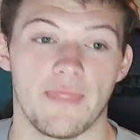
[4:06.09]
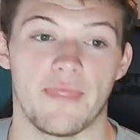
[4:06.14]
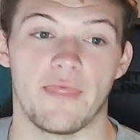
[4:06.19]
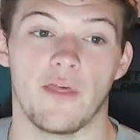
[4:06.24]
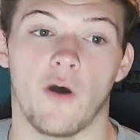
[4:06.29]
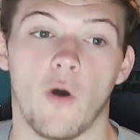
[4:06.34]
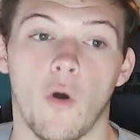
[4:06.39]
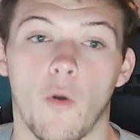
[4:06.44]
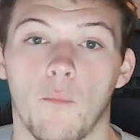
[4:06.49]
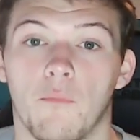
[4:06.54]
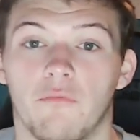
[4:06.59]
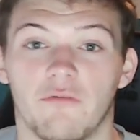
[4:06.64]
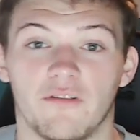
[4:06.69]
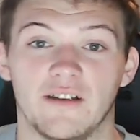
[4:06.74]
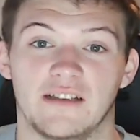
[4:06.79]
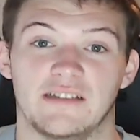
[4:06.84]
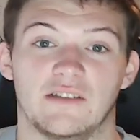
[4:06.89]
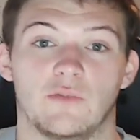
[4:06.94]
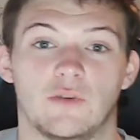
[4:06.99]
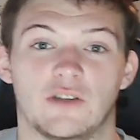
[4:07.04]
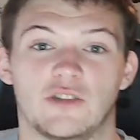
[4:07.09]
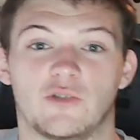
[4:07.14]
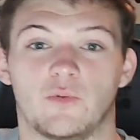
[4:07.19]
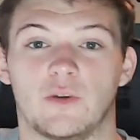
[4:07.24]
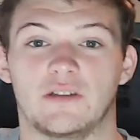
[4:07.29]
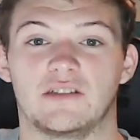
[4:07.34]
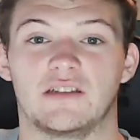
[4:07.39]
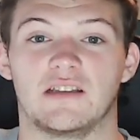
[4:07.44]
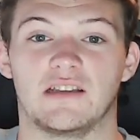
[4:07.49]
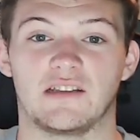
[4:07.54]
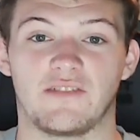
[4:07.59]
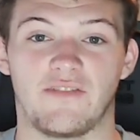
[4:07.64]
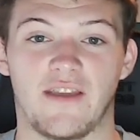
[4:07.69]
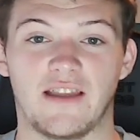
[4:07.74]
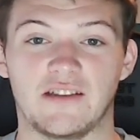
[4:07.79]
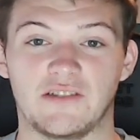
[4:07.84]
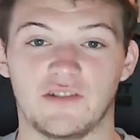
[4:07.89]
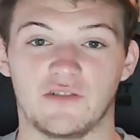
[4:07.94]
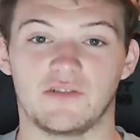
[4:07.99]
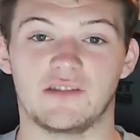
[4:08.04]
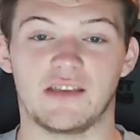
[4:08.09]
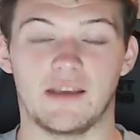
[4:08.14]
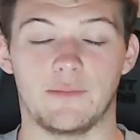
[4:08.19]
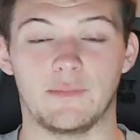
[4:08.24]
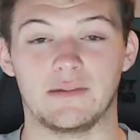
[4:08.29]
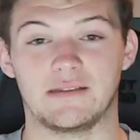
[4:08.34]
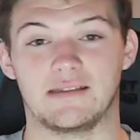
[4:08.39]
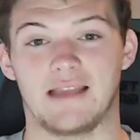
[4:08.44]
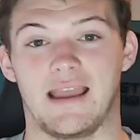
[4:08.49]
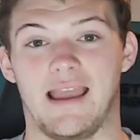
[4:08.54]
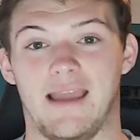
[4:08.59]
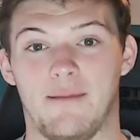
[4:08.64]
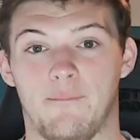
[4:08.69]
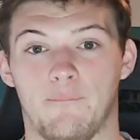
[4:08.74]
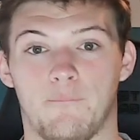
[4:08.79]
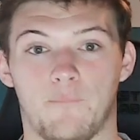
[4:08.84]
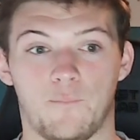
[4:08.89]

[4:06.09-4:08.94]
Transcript: the whole reason we switched to this Fangio scheme is they